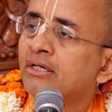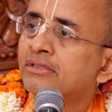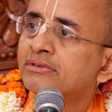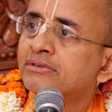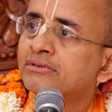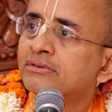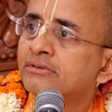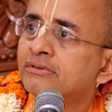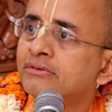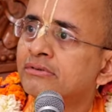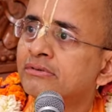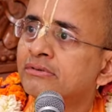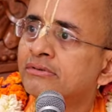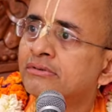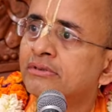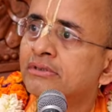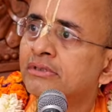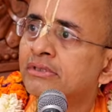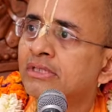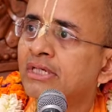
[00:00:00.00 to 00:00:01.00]
can
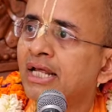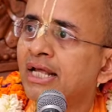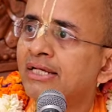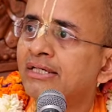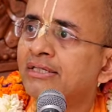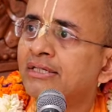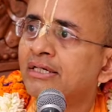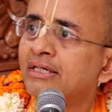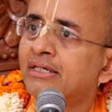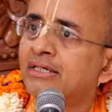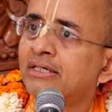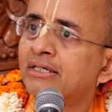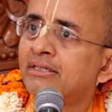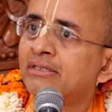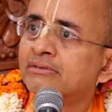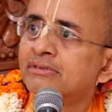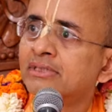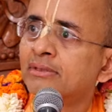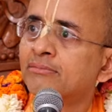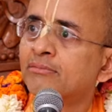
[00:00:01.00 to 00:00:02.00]
also uh, take
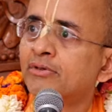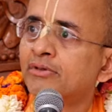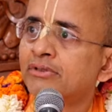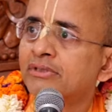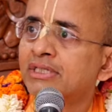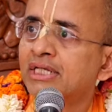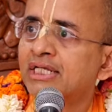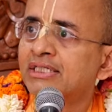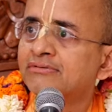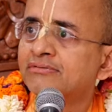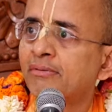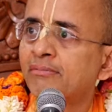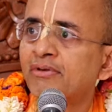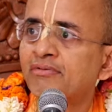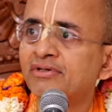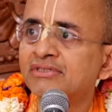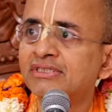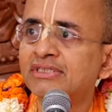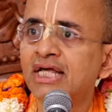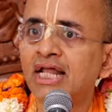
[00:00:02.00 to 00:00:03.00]
uh, some good things
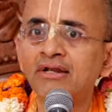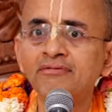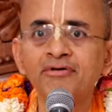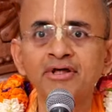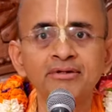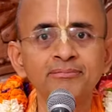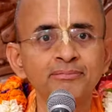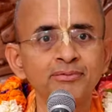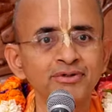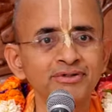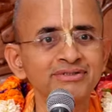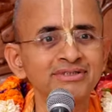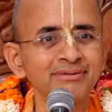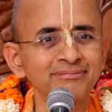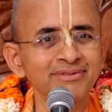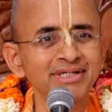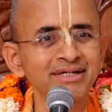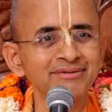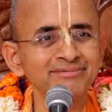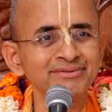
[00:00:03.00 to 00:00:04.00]
from even self-help books
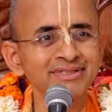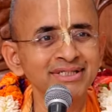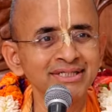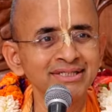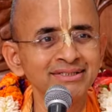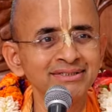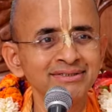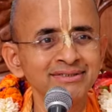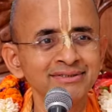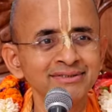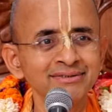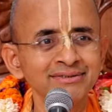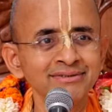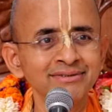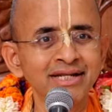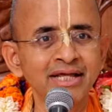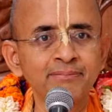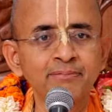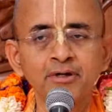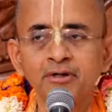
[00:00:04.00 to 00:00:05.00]
sometimes. Huh?
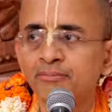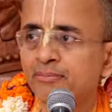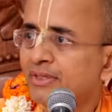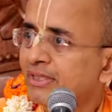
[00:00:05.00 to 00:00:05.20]
Like